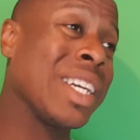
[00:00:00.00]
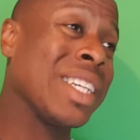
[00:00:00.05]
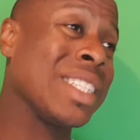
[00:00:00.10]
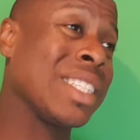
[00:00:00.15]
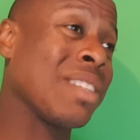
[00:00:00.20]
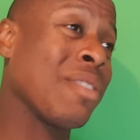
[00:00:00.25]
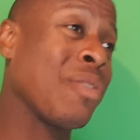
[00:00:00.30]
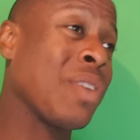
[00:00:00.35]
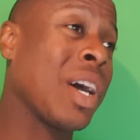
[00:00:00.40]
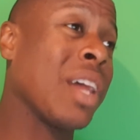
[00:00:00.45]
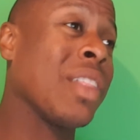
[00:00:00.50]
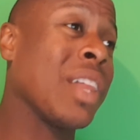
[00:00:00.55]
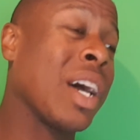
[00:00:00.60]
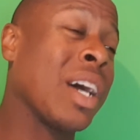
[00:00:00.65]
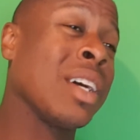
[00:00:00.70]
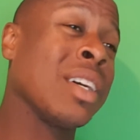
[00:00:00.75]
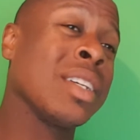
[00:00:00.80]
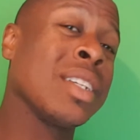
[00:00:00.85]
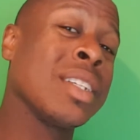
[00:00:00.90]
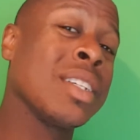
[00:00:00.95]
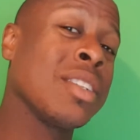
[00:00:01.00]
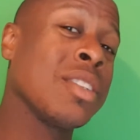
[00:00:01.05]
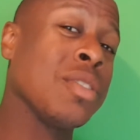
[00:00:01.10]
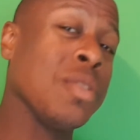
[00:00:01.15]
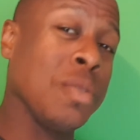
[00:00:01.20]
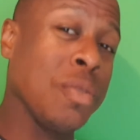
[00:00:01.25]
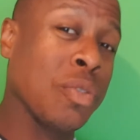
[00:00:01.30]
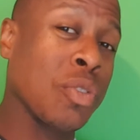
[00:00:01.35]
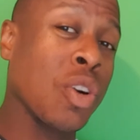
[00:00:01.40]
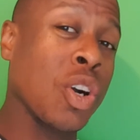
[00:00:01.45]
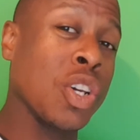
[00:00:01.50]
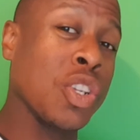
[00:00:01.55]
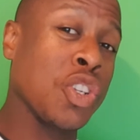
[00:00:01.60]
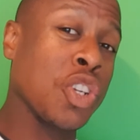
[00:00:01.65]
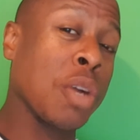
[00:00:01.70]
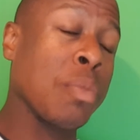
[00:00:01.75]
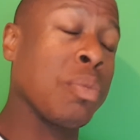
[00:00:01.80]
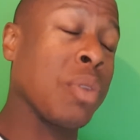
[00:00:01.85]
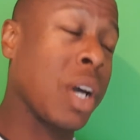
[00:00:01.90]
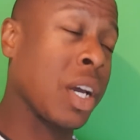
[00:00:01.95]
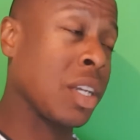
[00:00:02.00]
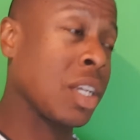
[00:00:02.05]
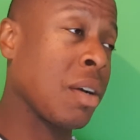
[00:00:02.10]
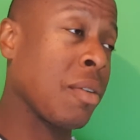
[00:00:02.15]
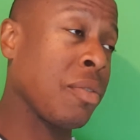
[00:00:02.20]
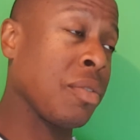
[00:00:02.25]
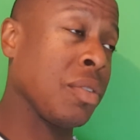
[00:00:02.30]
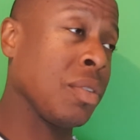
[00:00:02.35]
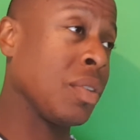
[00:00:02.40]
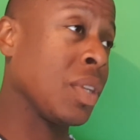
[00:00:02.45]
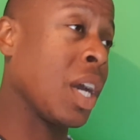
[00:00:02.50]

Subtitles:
is the fact that you've got a job lined up for you.